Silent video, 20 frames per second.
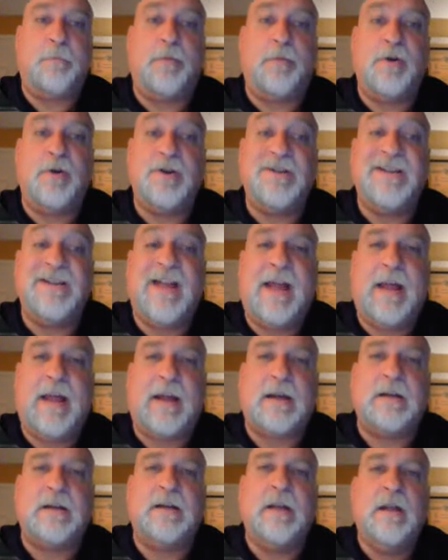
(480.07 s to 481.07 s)

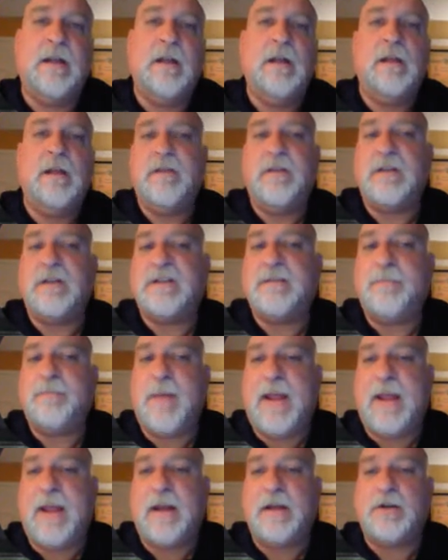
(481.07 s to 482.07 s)
protect the
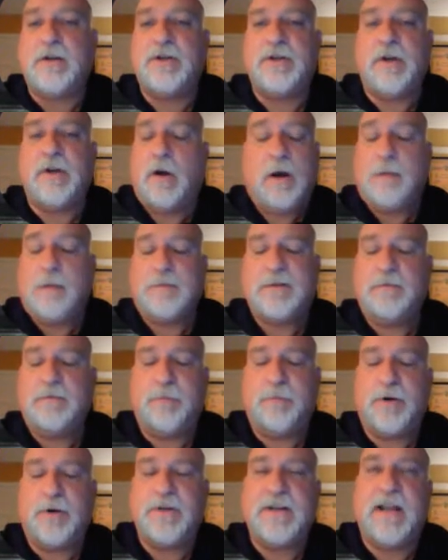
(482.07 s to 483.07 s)
Spanish, or
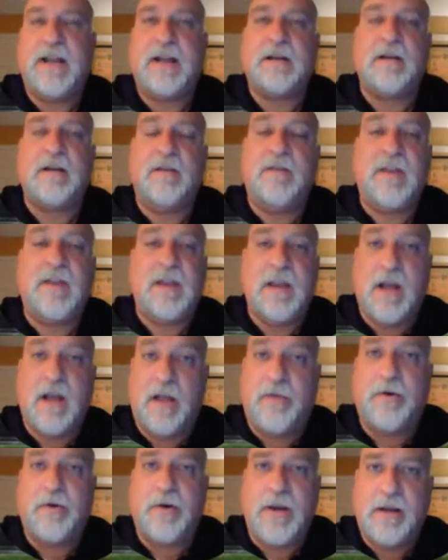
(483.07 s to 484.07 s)
protect the
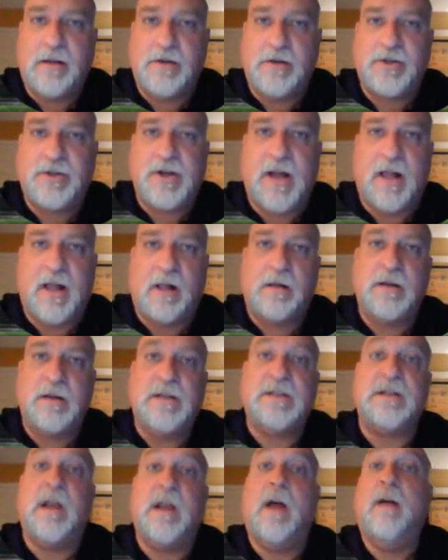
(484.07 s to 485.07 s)
other English
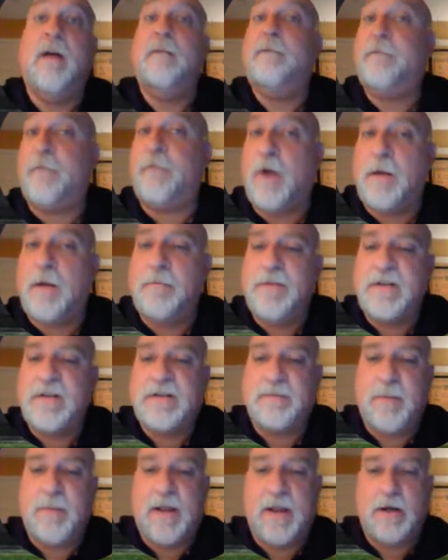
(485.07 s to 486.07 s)
colonies from the
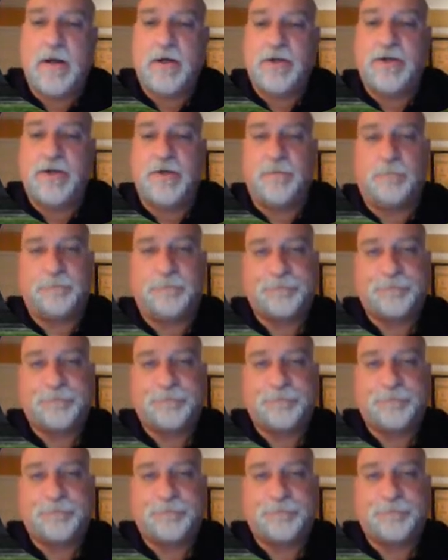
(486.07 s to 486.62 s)
Spanish.